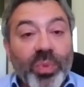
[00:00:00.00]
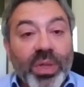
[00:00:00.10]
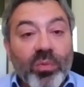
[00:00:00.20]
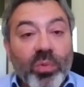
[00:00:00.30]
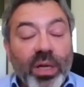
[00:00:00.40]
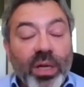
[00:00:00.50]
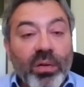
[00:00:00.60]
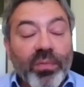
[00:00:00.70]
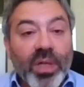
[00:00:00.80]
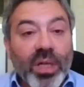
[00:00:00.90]
But we
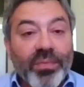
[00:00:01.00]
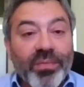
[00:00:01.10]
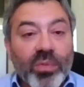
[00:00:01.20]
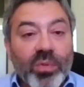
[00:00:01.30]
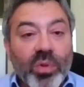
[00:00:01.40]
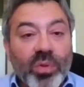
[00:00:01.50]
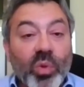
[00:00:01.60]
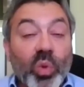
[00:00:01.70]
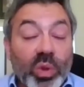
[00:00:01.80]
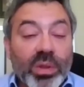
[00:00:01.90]
are
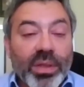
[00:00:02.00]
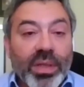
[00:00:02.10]
all,